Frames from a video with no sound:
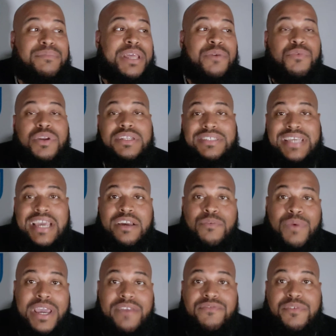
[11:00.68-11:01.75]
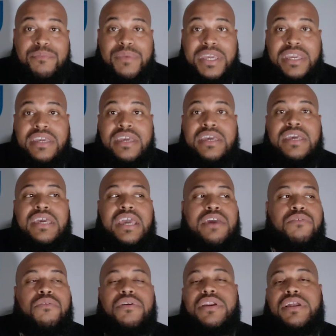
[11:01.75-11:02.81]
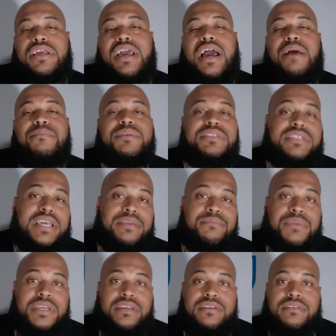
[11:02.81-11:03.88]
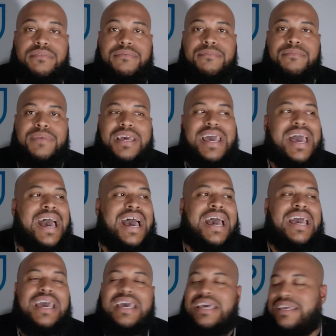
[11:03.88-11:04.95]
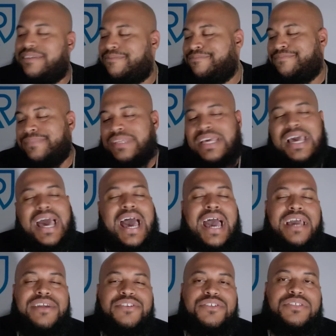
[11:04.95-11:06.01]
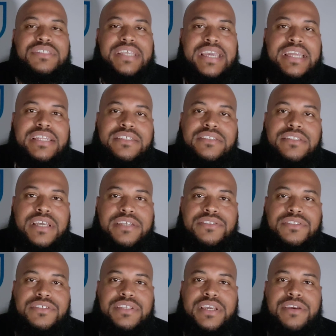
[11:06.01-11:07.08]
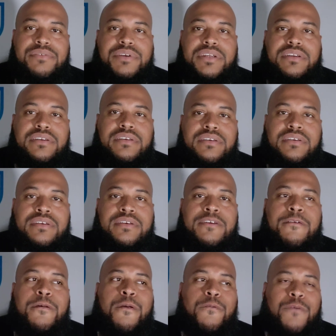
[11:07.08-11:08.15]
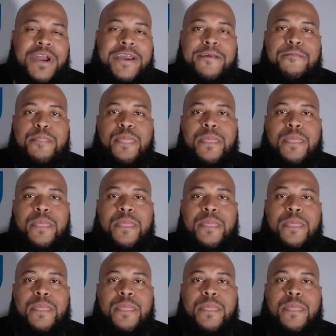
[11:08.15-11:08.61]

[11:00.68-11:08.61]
they want to take away from me in order to compensate me. I understand it's necessary, right?